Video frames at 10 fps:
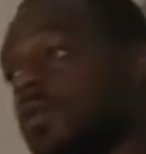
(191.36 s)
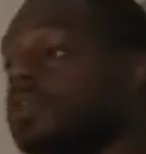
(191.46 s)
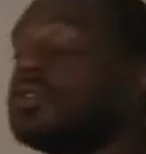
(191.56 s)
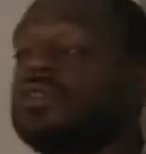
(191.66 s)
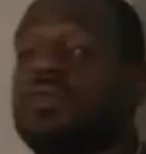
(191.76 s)

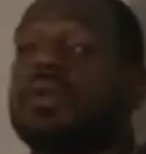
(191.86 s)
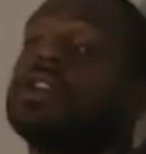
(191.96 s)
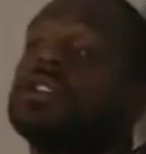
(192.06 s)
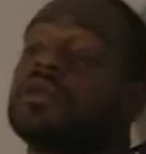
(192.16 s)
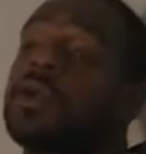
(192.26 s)
what a
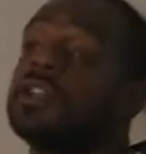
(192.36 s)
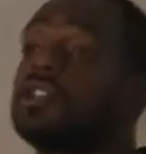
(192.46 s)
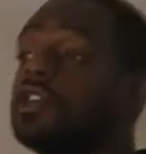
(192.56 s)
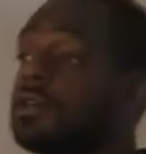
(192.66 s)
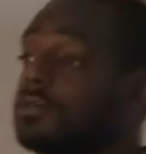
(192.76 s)
prison rate
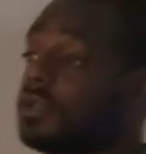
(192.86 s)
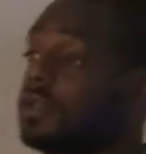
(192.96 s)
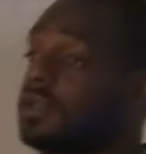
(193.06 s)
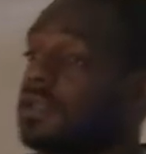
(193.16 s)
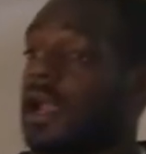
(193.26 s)
jump,
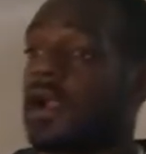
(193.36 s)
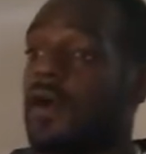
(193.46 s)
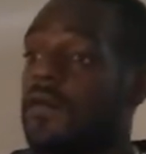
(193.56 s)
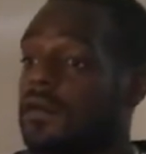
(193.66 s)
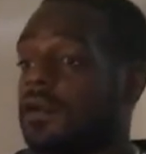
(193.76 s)
like
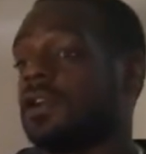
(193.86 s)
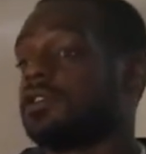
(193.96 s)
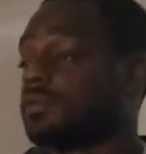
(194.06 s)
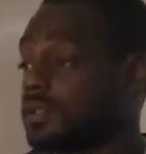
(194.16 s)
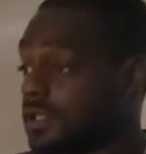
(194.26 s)
over
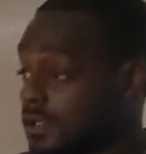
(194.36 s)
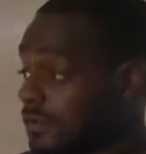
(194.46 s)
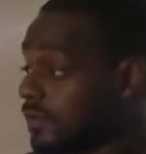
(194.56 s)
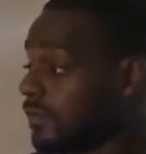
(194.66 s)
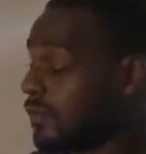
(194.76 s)

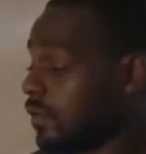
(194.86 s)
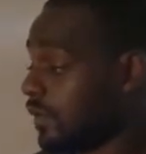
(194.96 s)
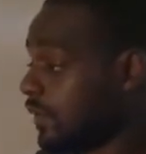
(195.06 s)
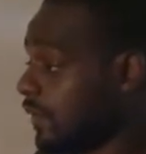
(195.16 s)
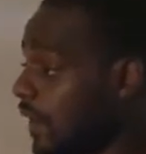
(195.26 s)

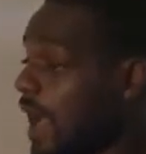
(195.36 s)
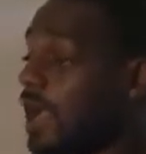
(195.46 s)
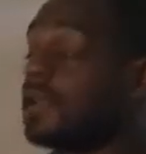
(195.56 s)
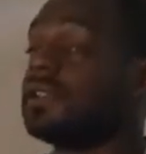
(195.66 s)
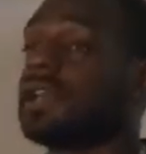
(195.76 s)
100%. From
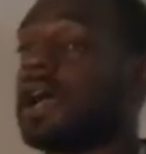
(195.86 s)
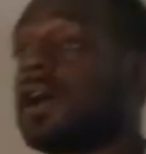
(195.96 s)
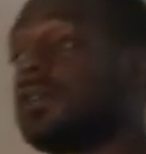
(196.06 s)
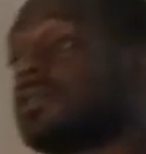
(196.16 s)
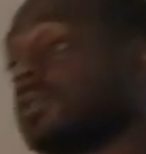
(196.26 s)

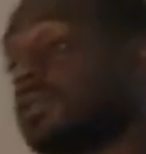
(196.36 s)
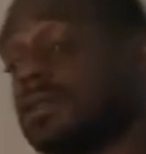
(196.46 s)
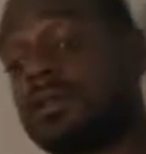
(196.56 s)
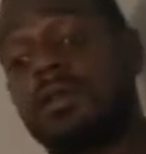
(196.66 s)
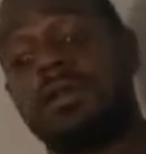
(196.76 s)
500,000
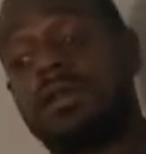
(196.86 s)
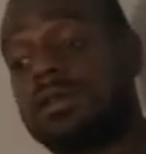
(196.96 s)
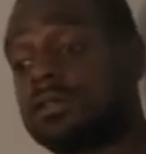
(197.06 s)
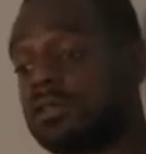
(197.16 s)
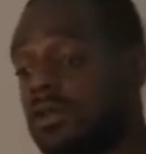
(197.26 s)

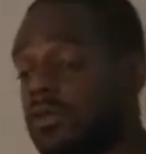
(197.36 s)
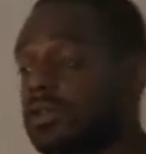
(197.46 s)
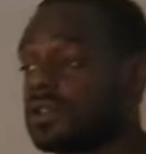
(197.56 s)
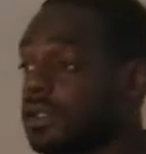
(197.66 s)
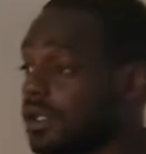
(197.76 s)
to, as you know, to
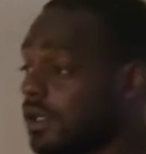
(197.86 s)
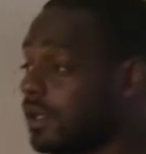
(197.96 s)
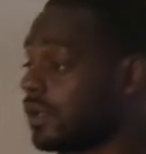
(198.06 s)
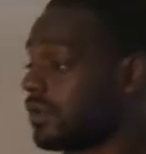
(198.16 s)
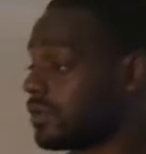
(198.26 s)

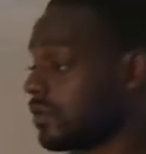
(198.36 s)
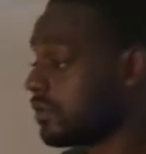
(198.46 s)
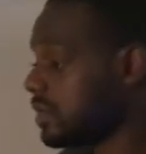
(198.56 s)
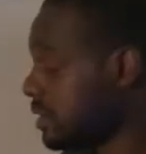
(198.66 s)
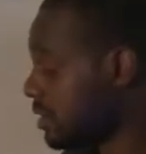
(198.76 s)

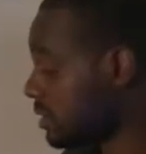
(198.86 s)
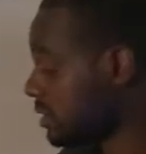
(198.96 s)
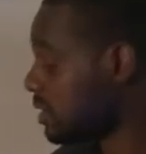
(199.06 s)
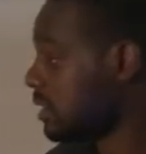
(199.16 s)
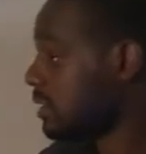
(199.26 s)
a million,
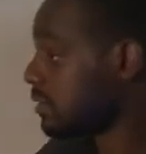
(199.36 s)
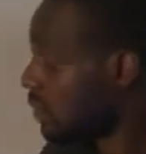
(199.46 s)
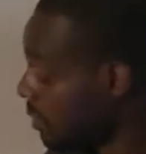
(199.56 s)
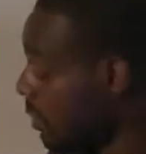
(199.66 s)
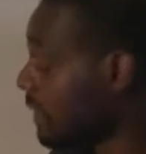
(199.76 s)

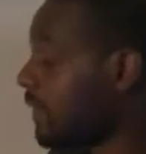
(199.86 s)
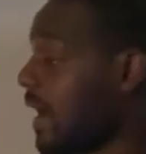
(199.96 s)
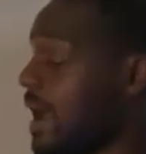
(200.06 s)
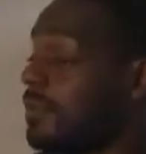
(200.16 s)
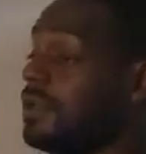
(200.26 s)

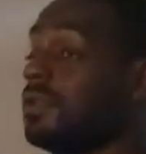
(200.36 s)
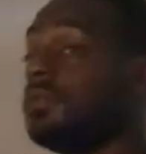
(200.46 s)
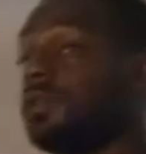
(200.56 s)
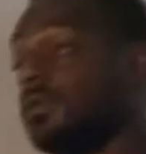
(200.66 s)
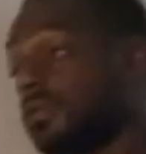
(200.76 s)
1.5 million.
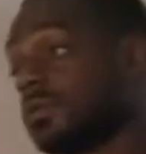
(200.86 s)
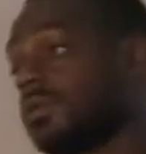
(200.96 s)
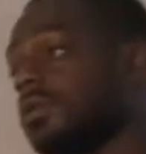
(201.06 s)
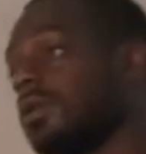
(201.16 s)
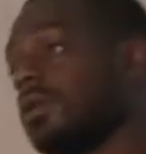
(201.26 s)

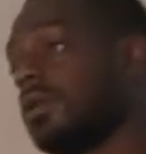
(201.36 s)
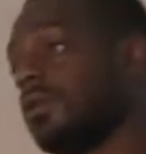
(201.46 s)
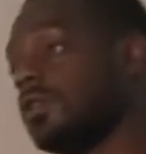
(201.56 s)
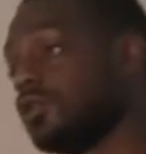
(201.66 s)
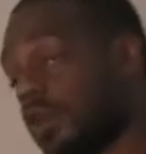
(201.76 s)
You know,
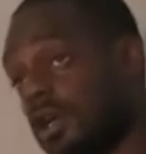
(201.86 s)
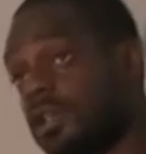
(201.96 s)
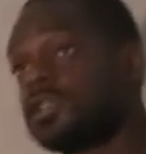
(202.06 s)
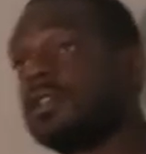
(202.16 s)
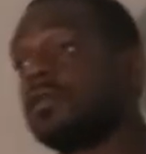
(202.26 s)
when
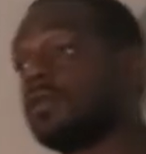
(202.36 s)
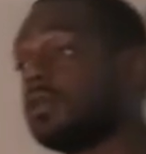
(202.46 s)
drugs hit,